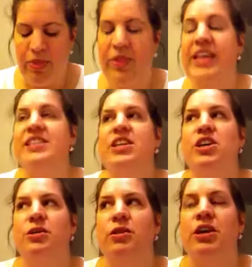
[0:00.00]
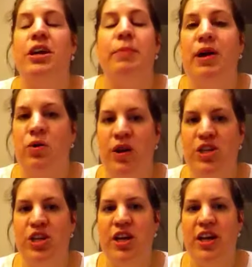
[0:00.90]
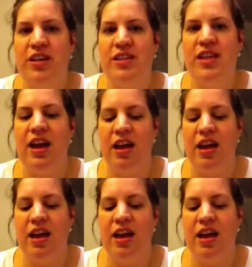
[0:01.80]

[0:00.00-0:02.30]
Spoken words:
Things that are good about questionnaires,